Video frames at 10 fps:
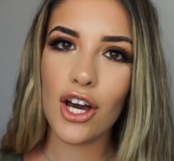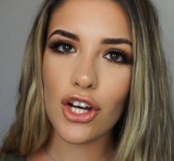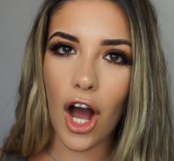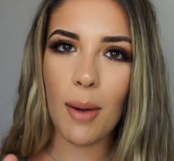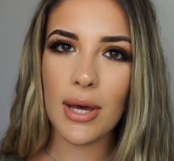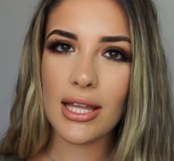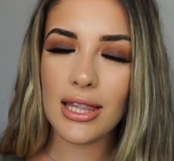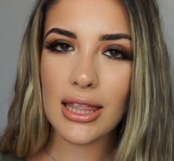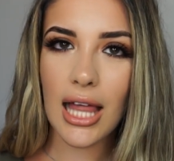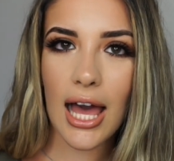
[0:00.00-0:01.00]

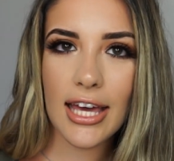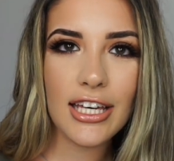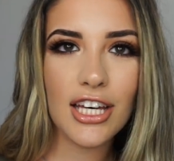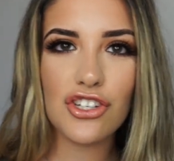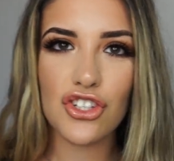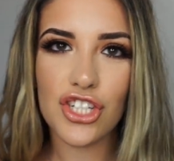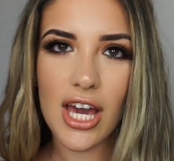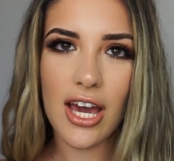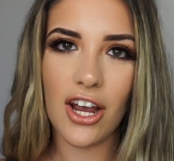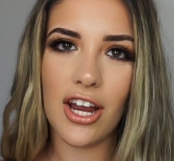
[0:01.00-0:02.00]
comment, like,
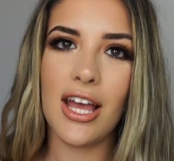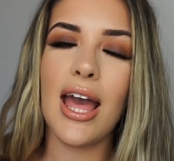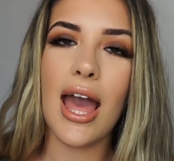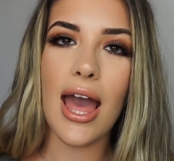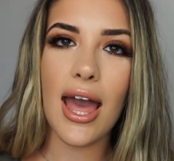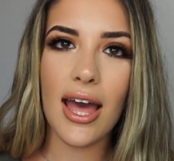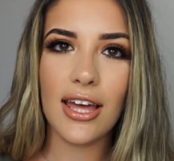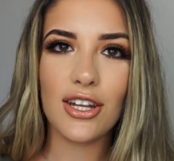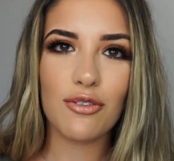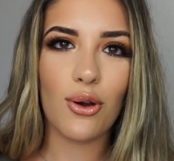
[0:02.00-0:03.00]
share,
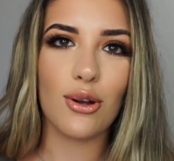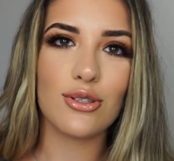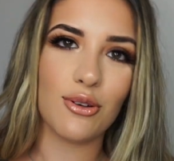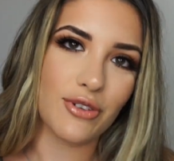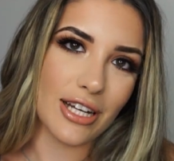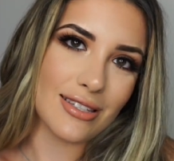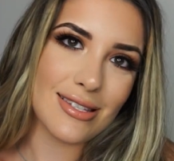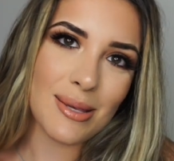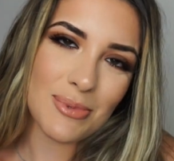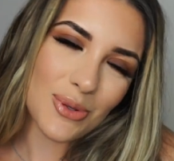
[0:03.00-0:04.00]
and of course don't forget to
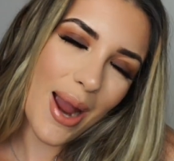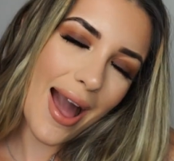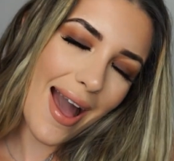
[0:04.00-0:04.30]
subscribe.